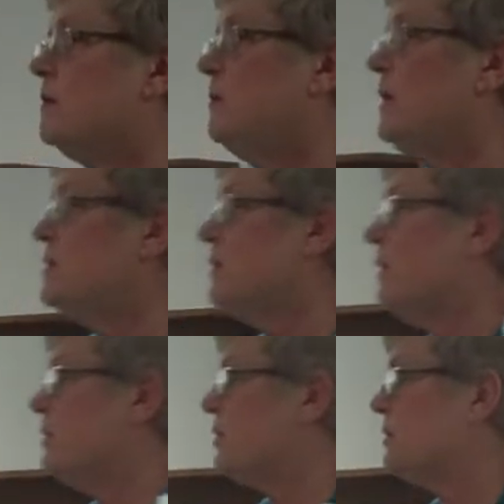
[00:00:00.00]
Melissa
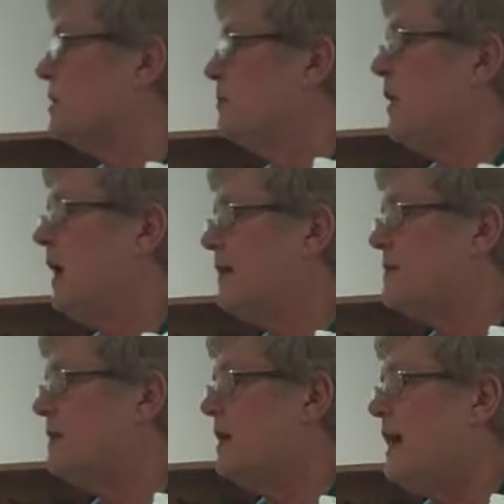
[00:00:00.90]
grows hers in
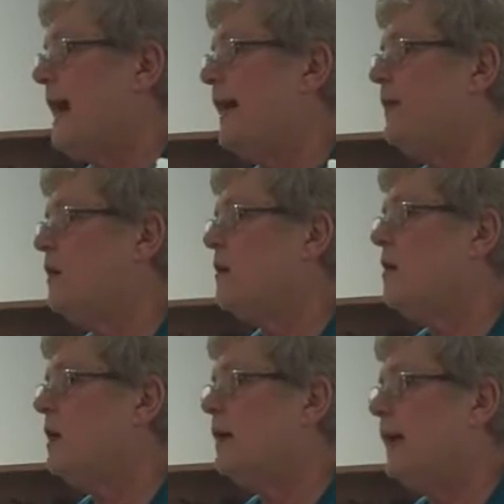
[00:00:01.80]
pots, and they're
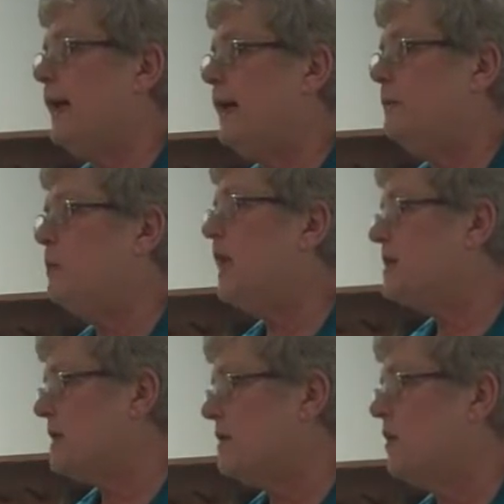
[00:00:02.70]
on a
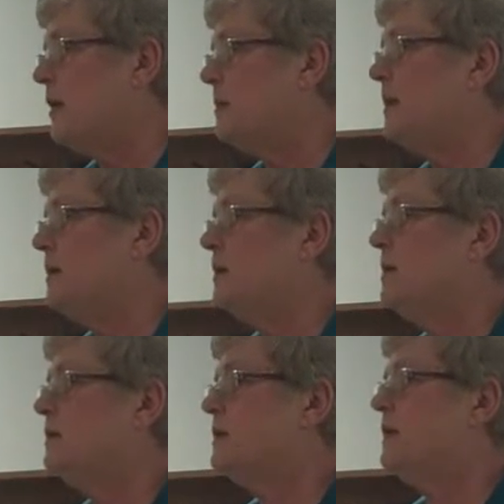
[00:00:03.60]
plastic tarp,
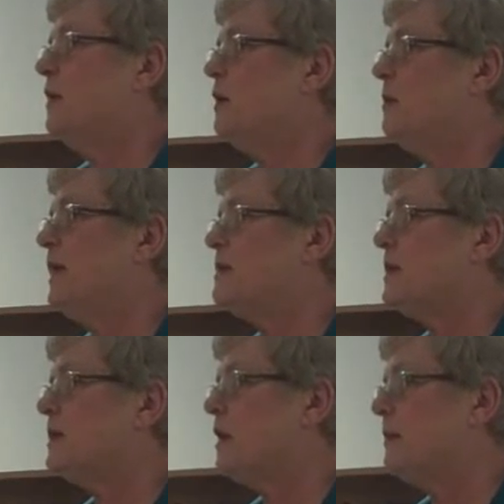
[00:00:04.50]
sitting on a
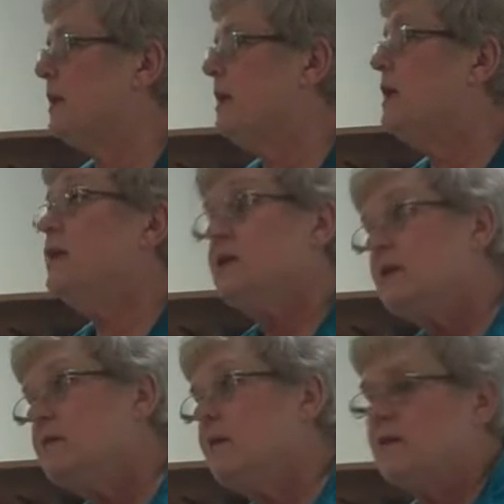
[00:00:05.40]
plastic tarp.
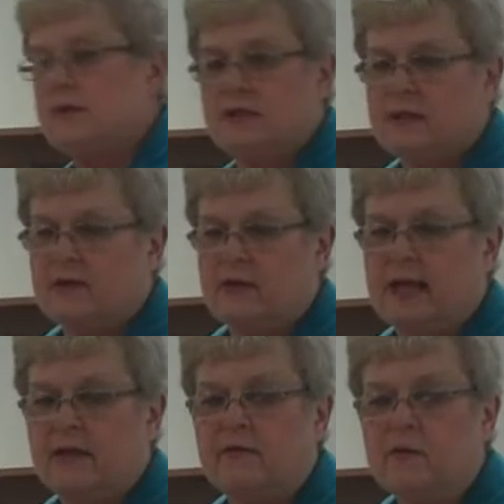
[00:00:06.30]
She grows in Southern
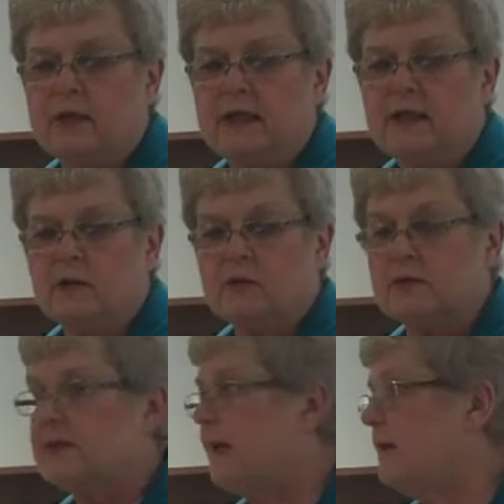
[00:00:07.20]
California, or
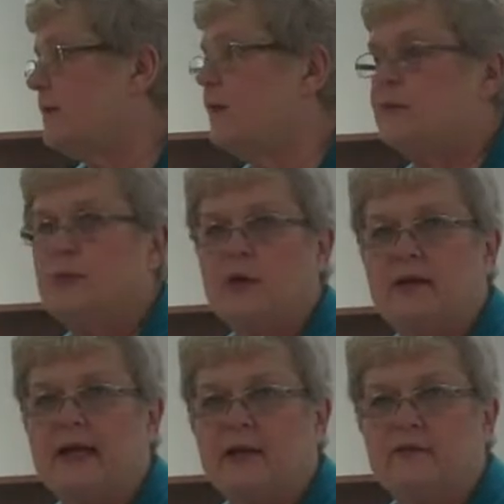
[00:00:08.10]
southern part of
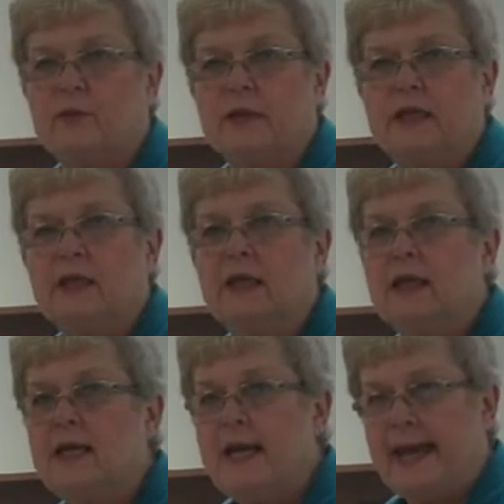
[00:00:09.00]
California,
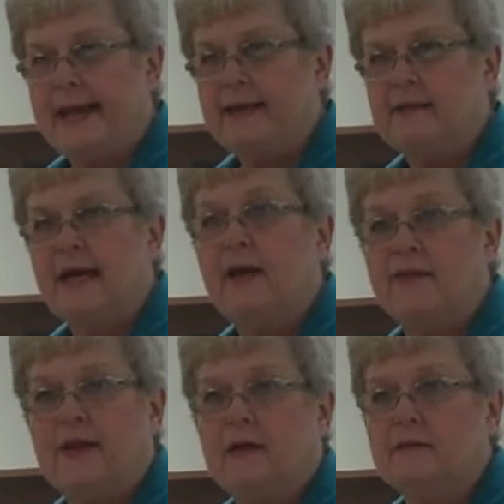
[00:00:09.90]
and out
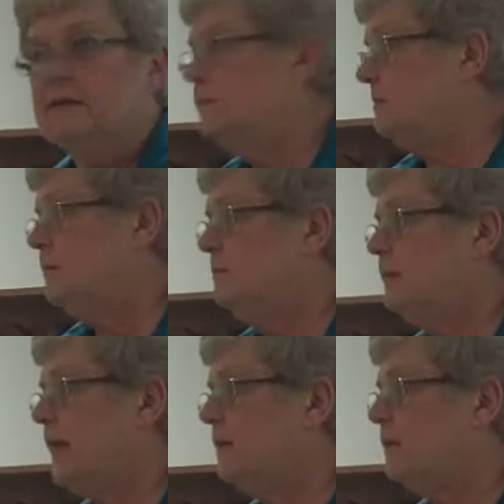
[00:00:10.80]
there
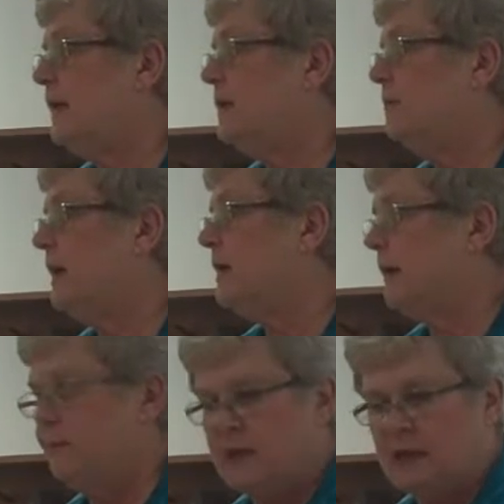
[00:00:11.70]
they don't need to bury them.